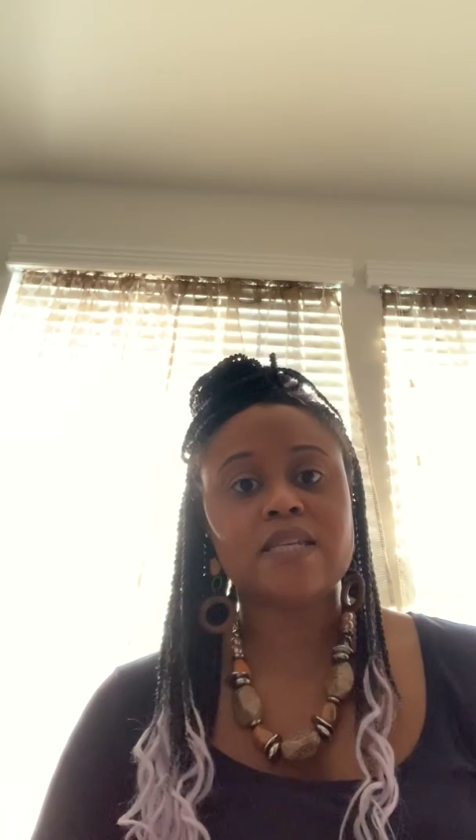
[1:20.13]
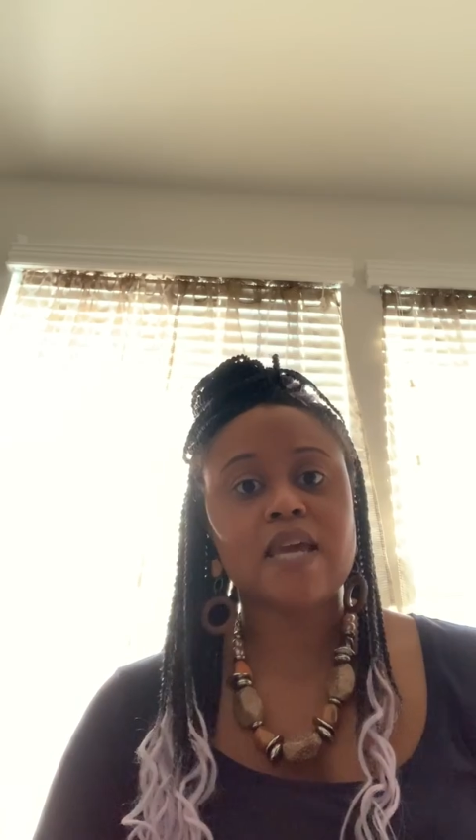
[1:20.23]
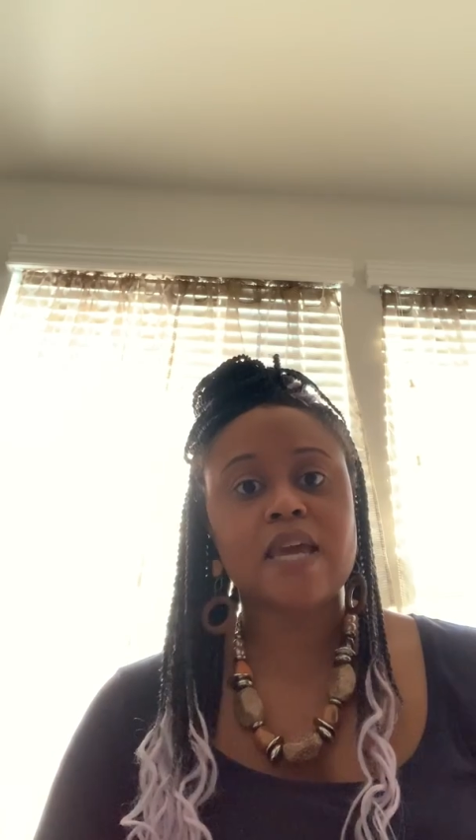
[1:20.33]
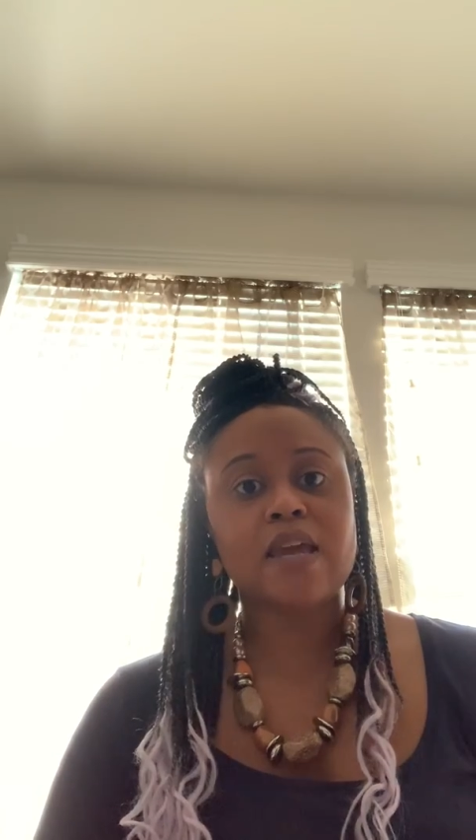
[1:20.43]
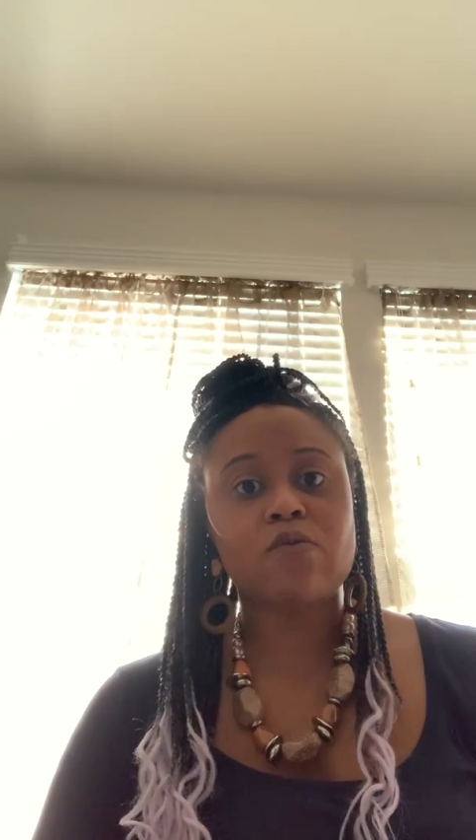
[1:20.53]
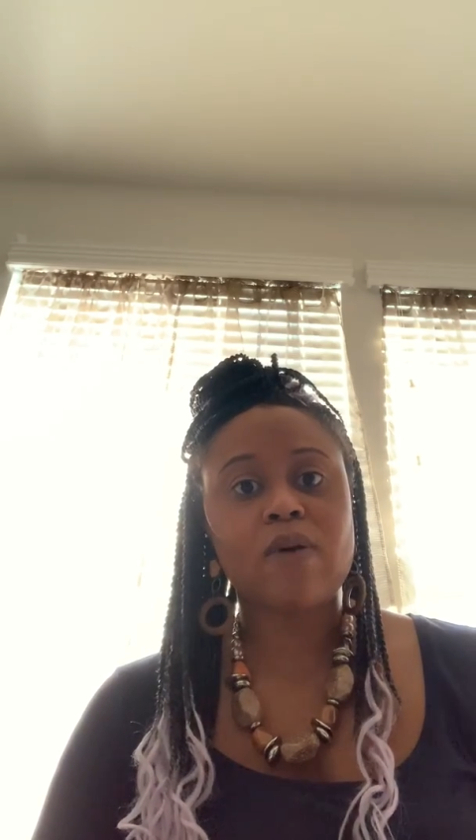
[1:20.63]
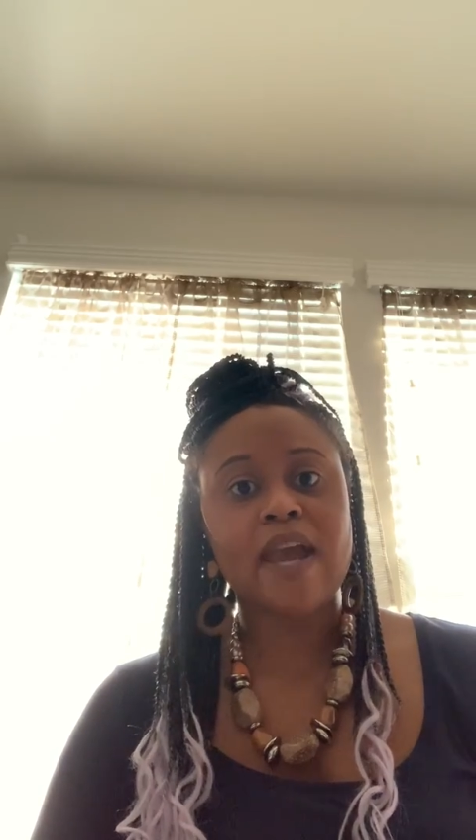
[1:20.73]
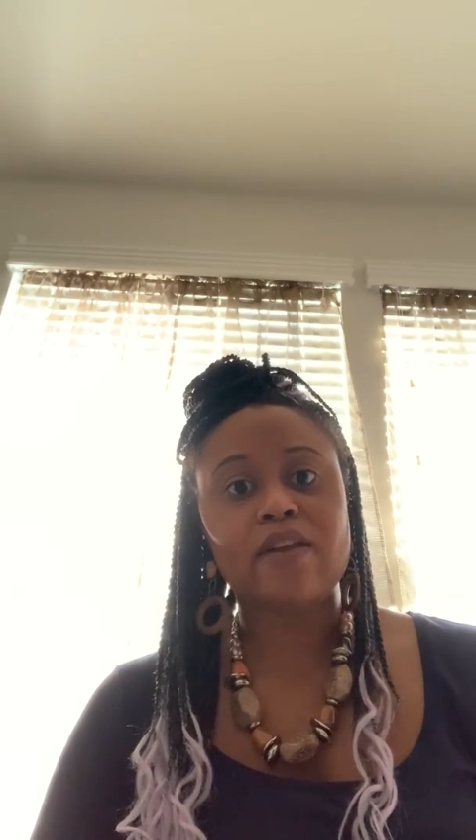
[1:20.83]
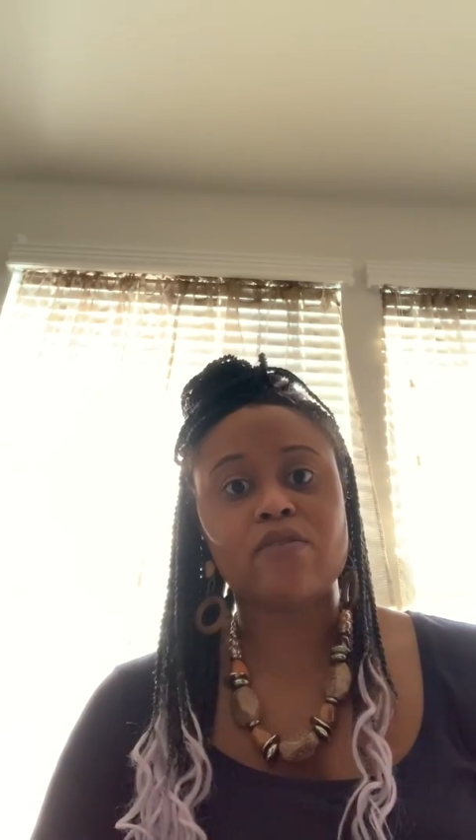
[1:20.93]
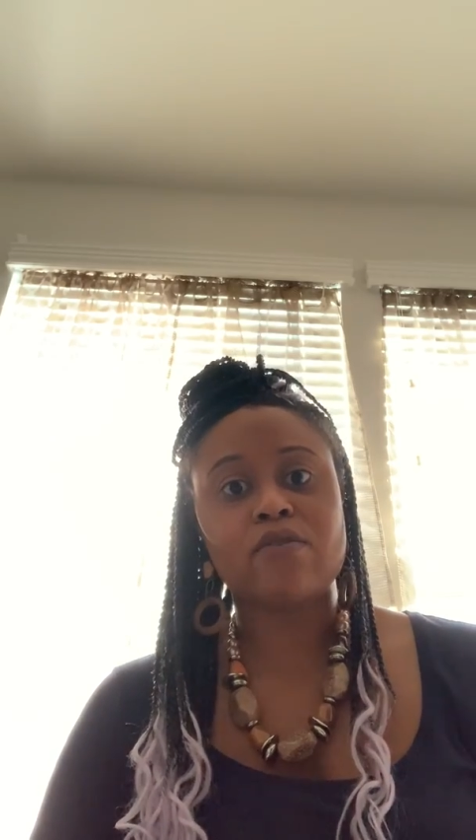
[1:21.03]
a
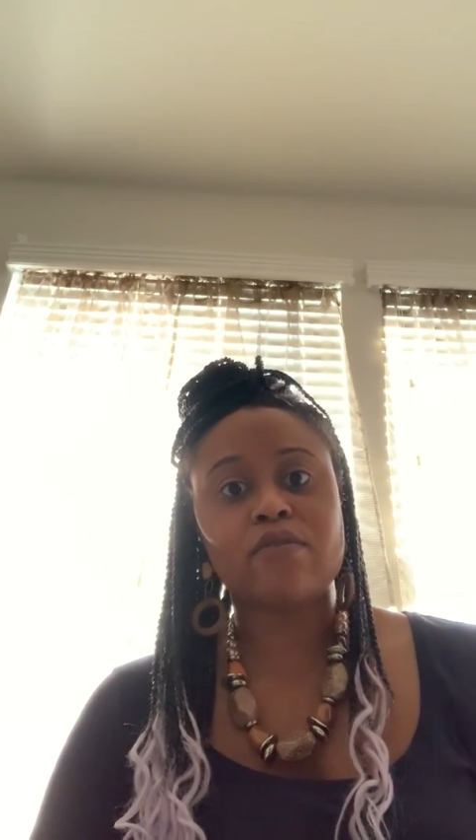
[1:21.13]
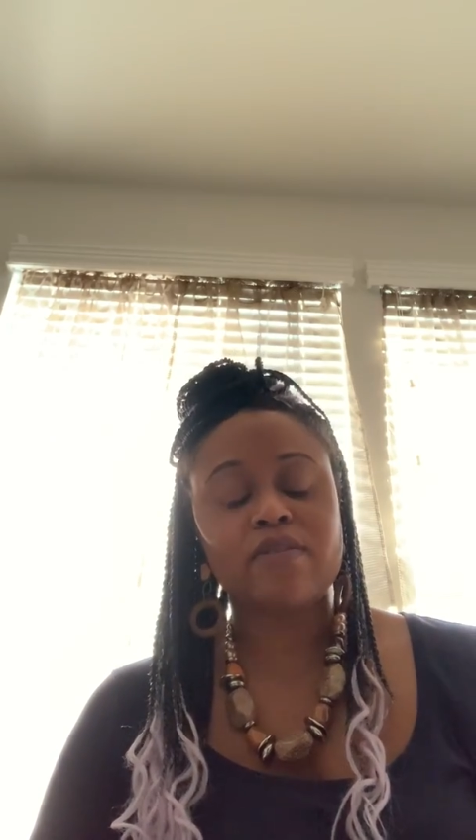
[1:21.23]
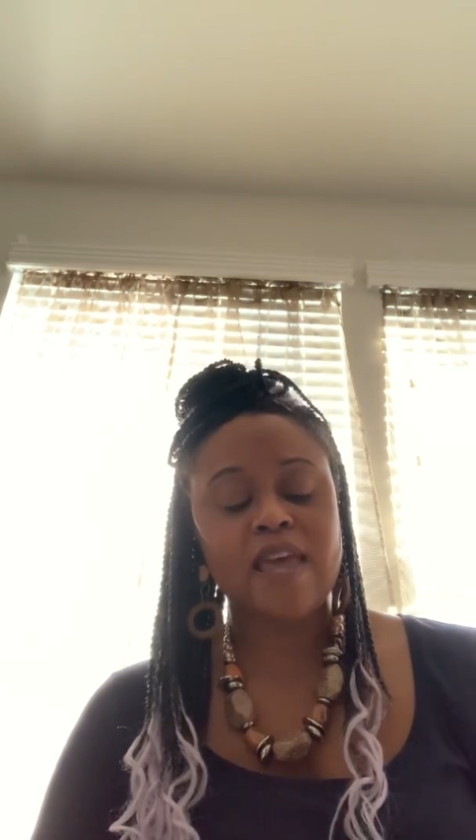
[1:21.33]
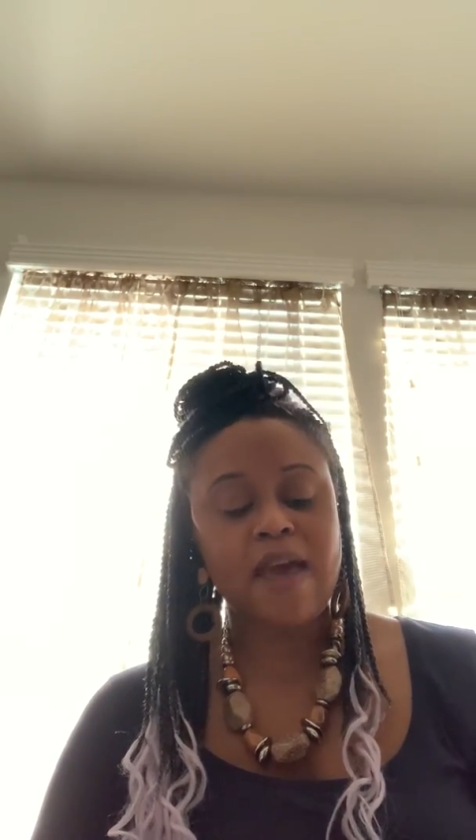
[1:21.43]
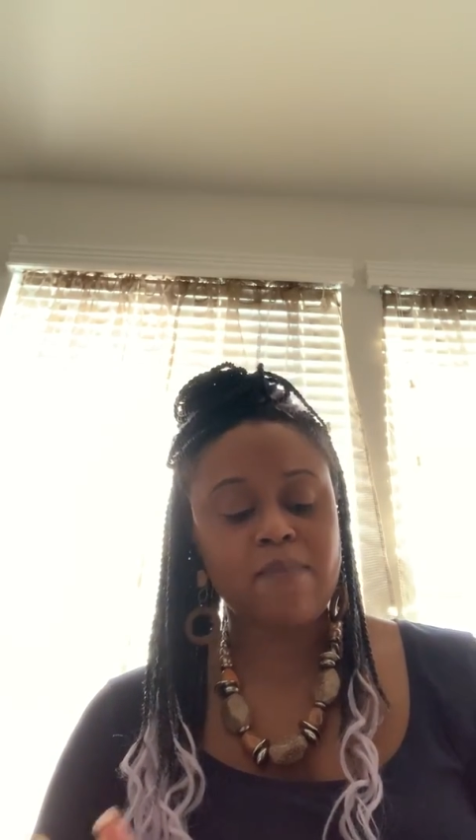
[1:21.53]
writer that